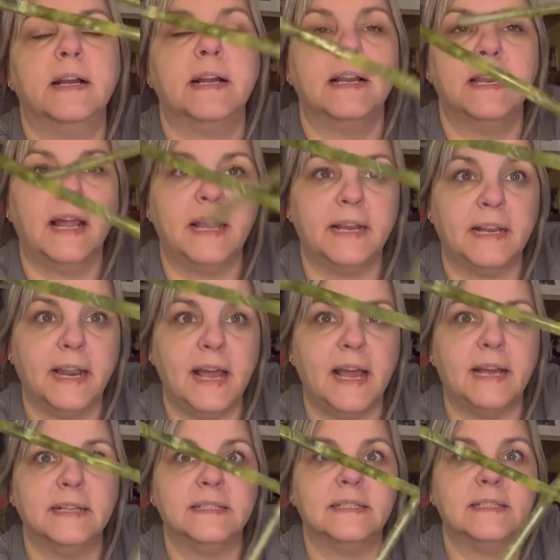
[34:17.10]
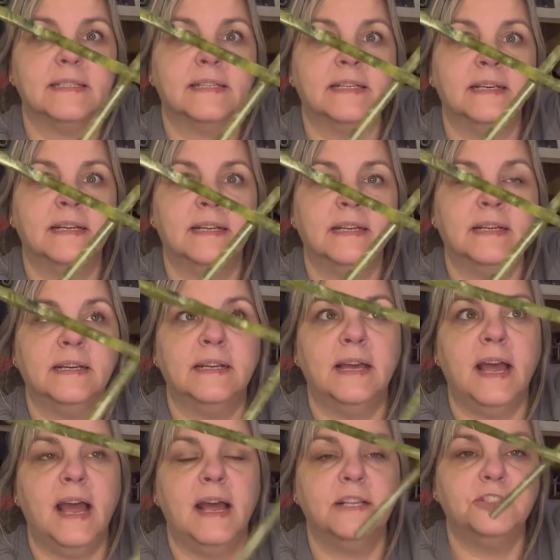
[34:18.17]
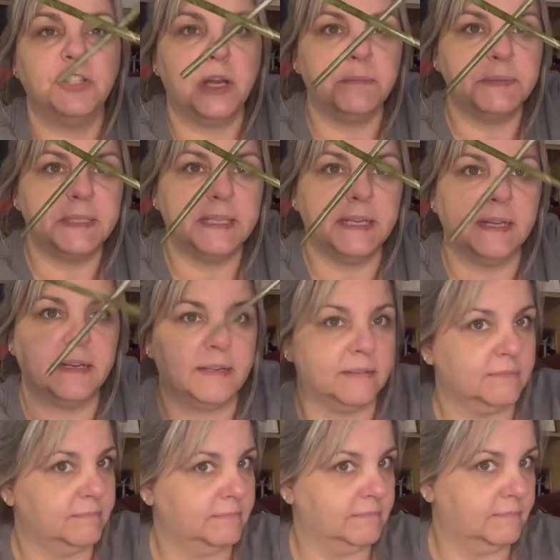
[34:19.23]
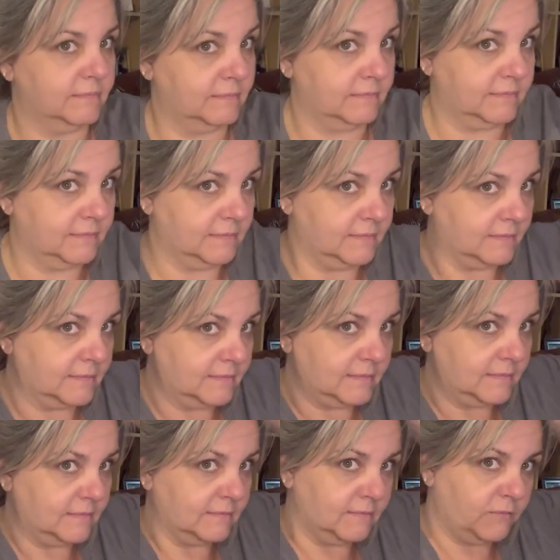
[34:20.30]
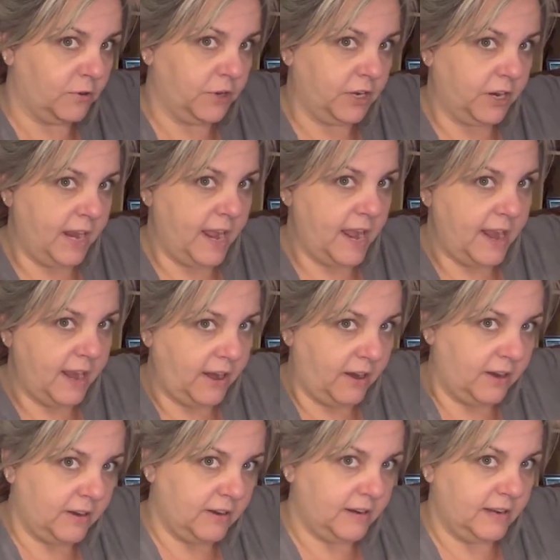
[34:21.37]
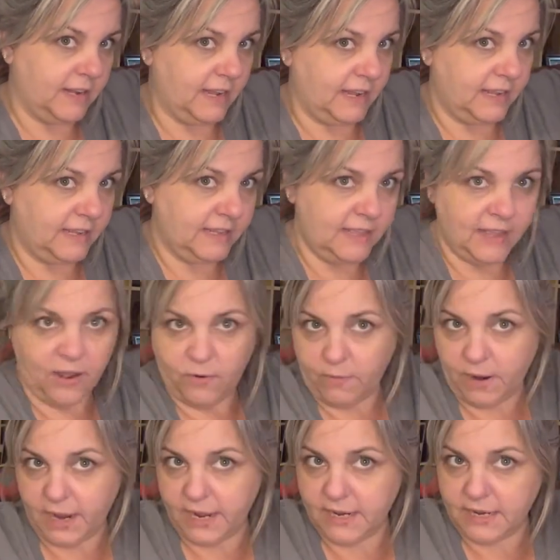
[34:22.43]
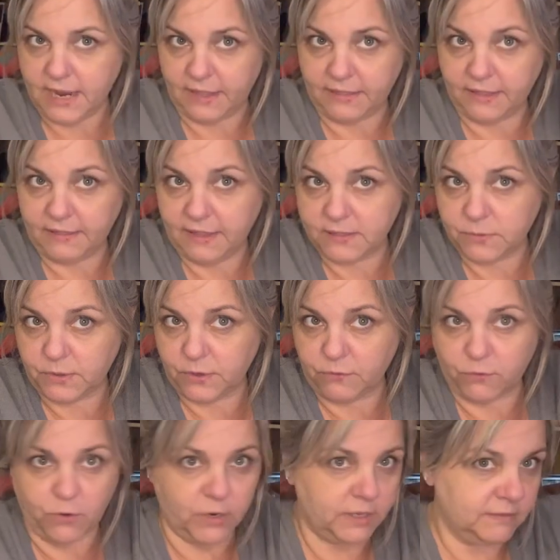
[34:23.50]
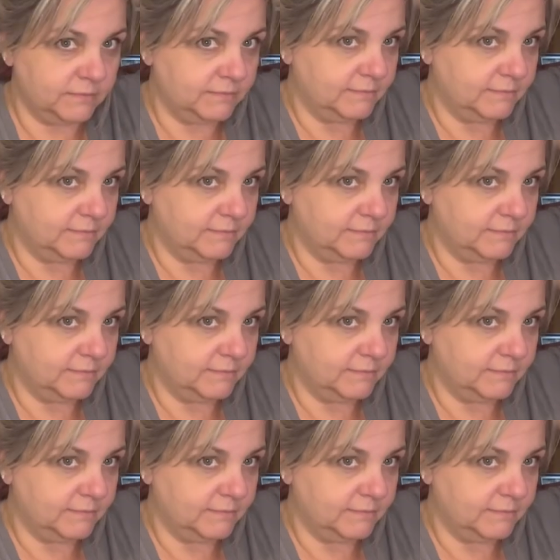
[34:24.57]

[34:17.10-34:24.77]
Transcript: like glass chopstick for your hair, right? I think that's what they're for.